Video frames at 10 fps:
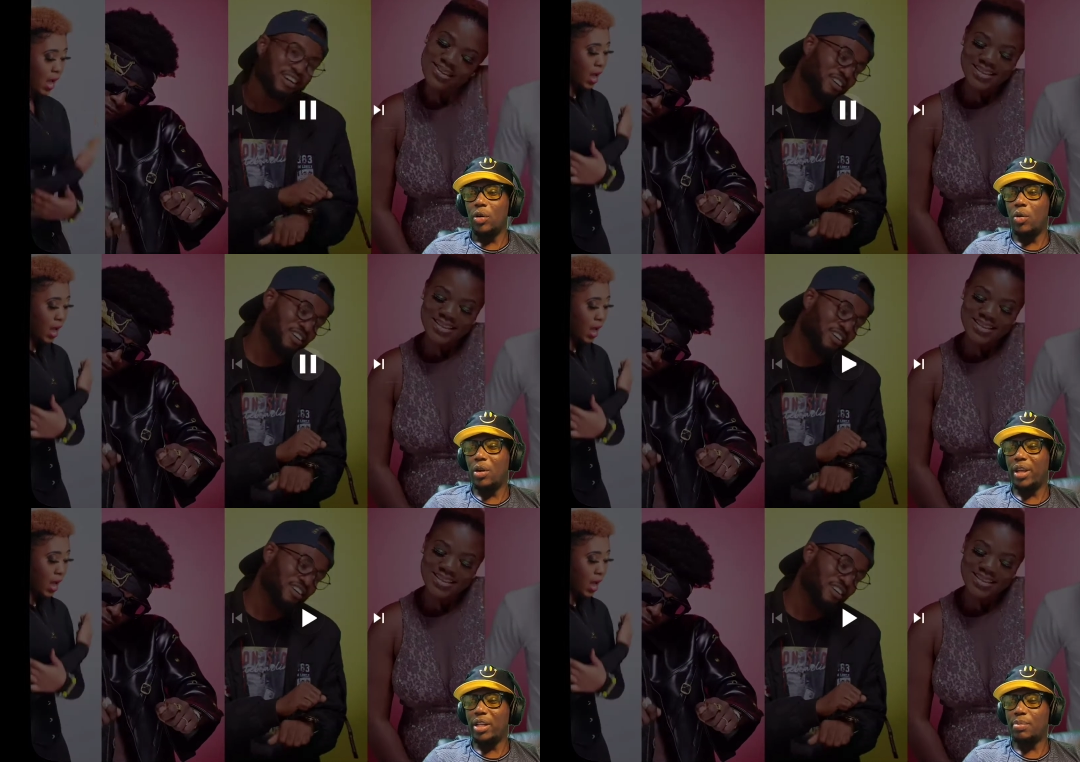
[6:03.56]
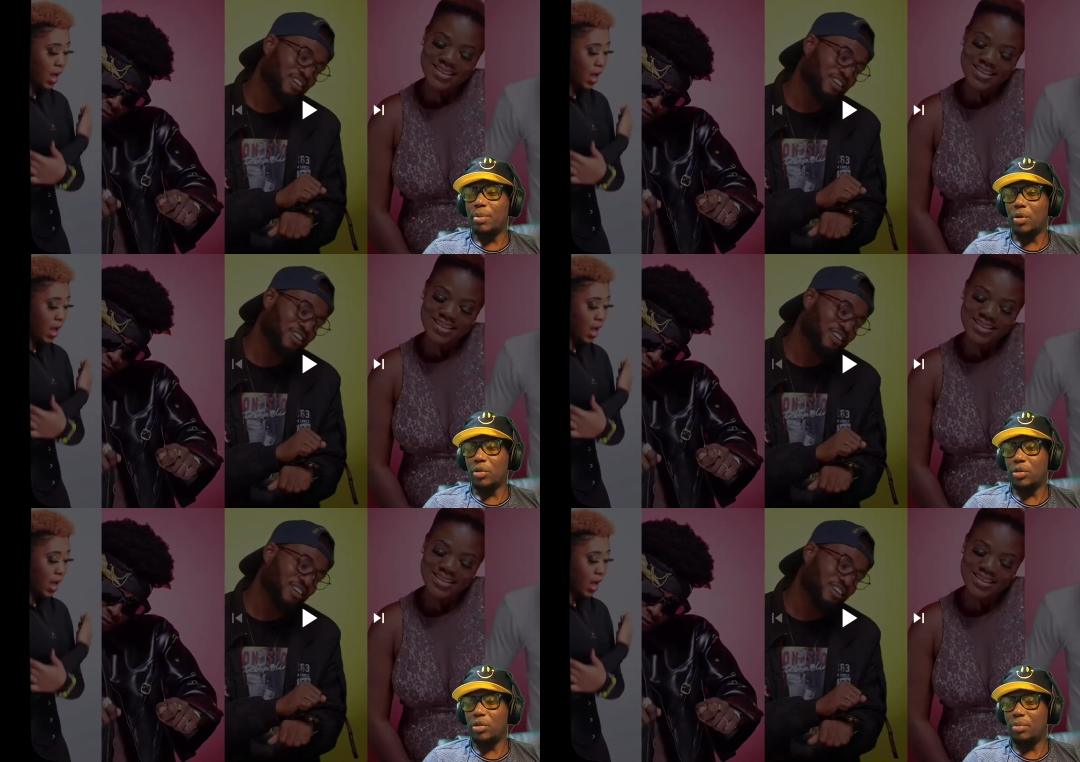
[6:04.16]
Speaker 1: who are they
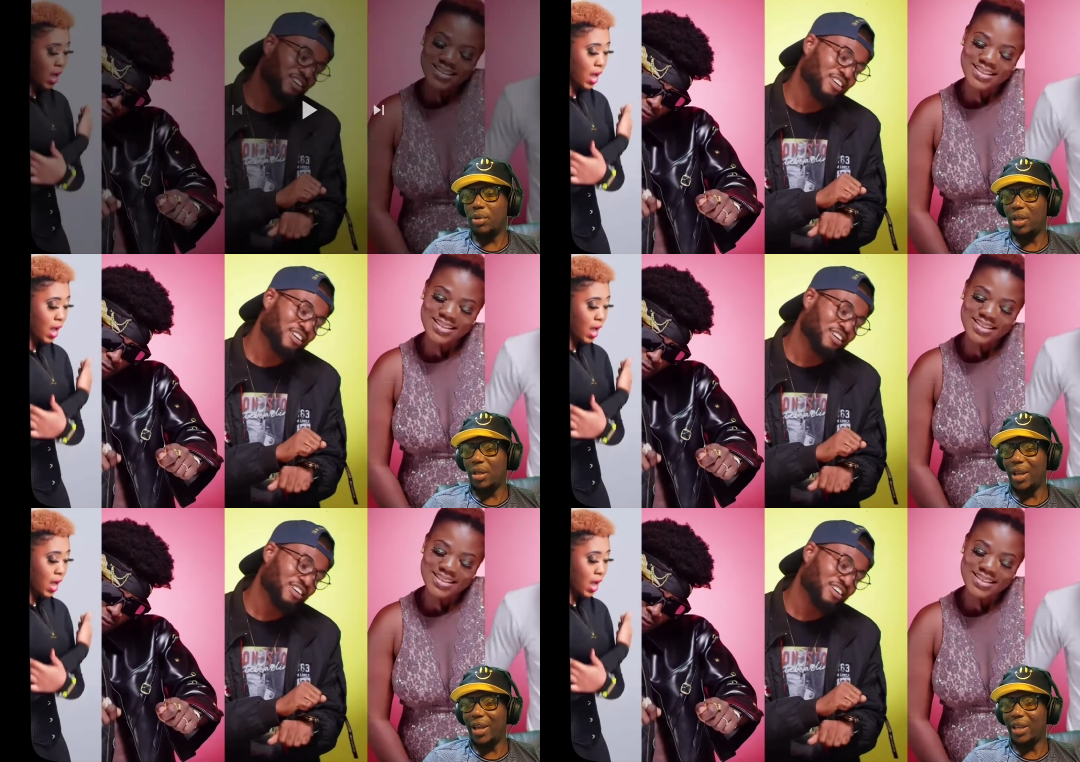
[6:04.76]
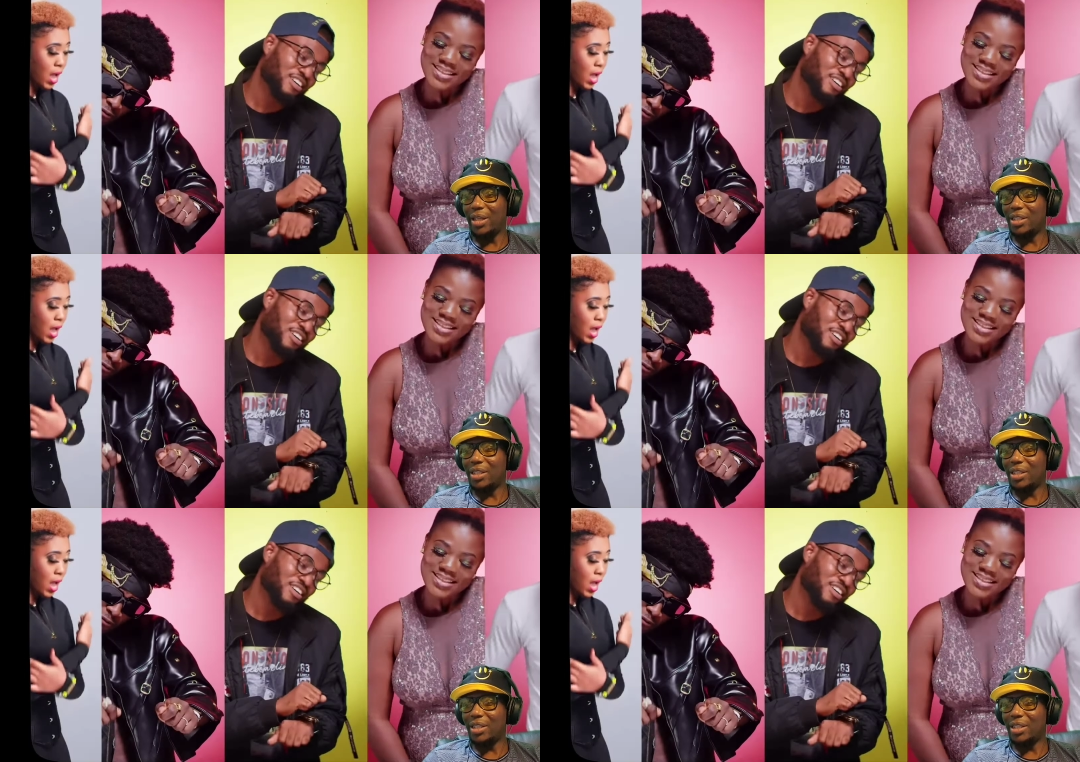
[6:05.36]
supposed to be like?